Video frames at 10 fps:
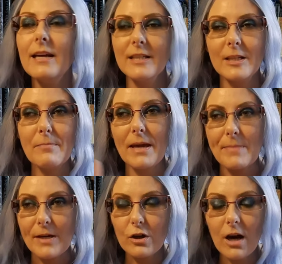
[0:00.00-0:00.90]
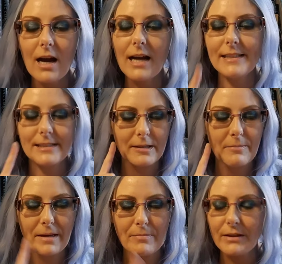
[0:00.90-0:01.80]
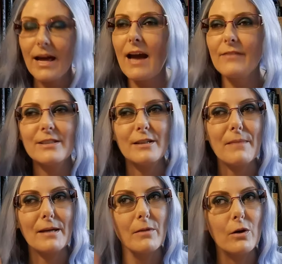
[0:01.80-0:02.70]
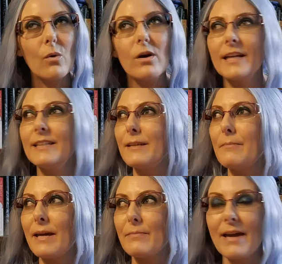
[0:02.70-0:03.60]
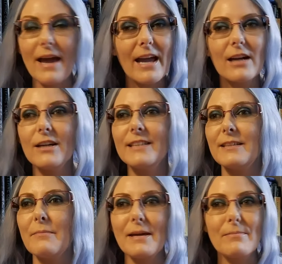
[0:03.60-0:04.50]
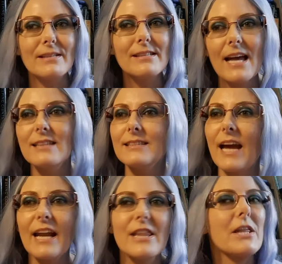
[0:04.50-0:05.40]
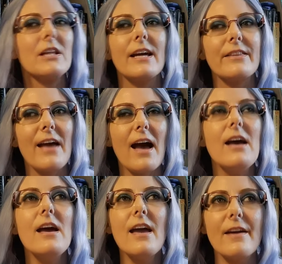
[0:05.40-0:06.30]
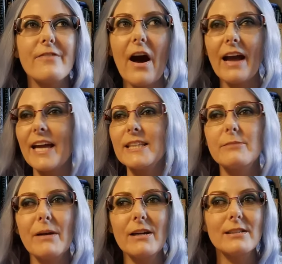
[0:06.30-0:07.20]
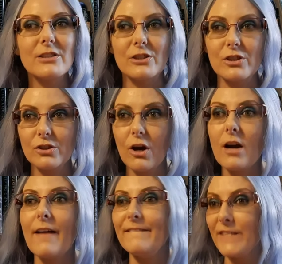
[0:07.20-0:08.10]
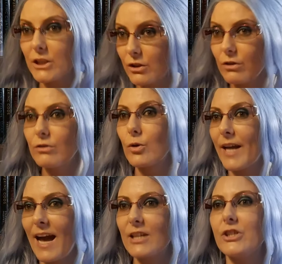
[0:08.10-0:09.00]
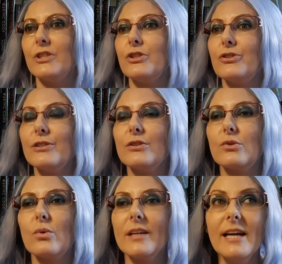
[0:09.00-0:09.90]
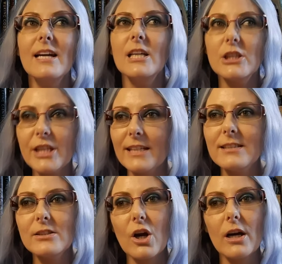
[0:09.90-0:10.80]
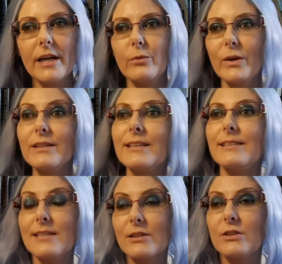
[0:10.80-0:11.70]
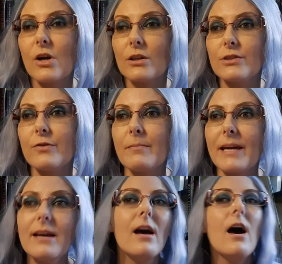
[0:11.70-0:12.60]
Did it make me cry? Did it make me laugh? Did it make me horny? Did it make me angry? Did it make me tense? Anything like that. If I experienced a strong visceral reaction to this story, chances are it will get 6 stars for me.